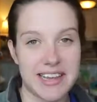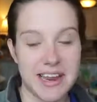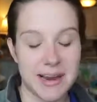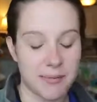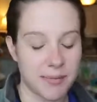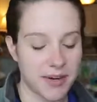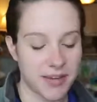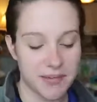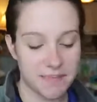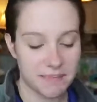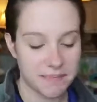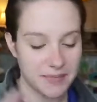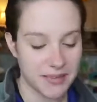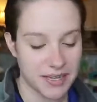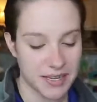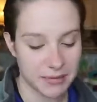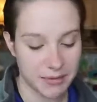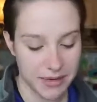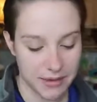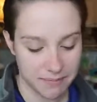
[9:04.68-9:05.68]
the camera.
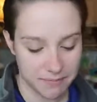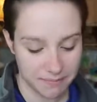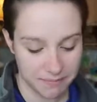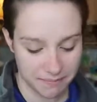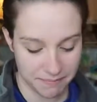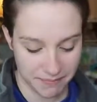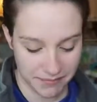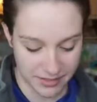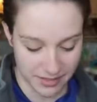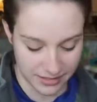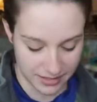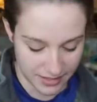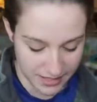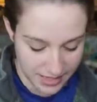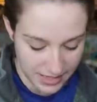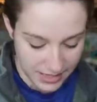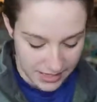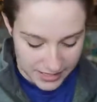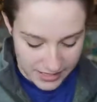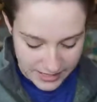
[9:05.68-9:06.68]
Anyway,
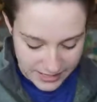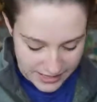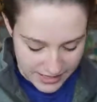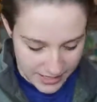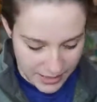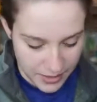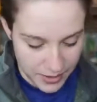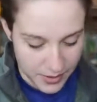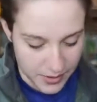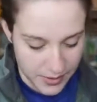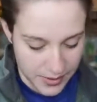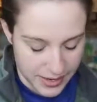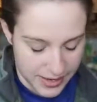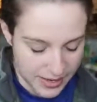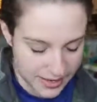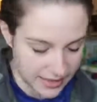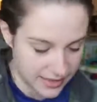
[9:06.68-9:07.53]
so